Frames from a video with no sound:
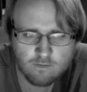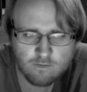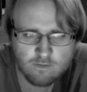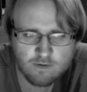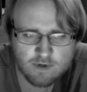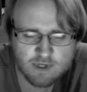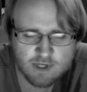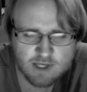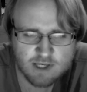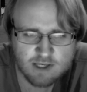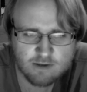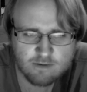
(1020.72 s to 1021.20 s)

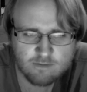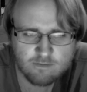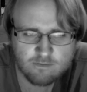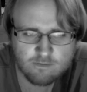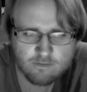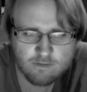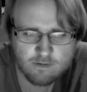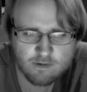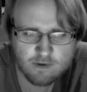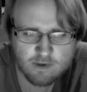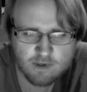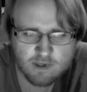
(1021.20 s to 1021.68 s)
was
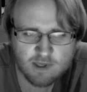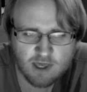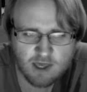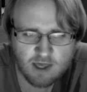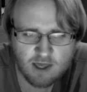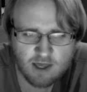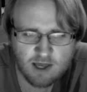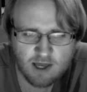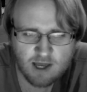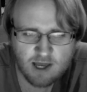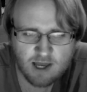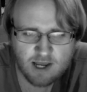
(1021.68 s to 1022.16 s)

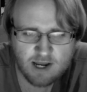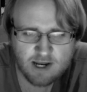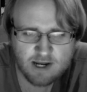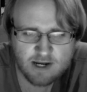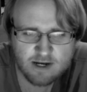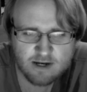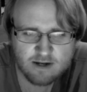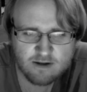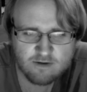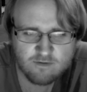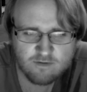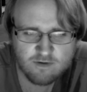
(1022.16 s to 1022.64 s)

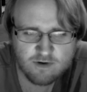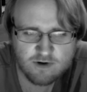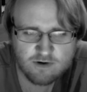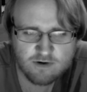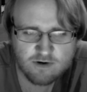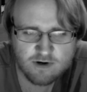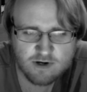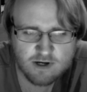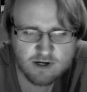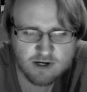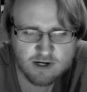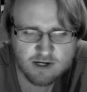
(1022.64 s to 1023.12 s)
kind of a
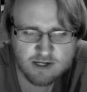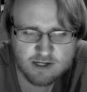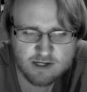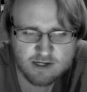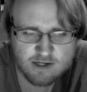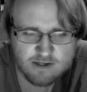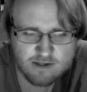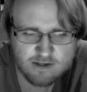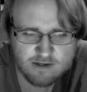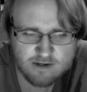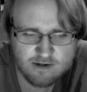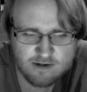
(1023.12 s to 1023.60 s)
drug
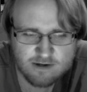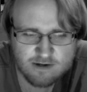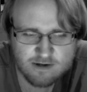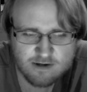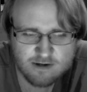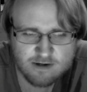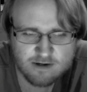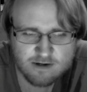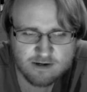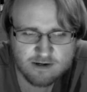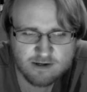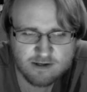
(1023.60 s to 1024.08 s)

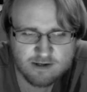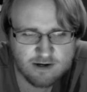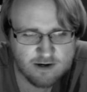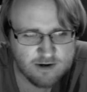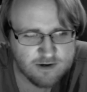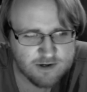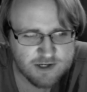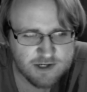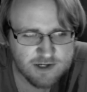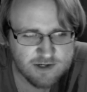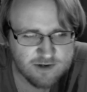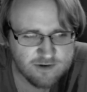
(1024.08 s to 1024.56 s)
dealer in our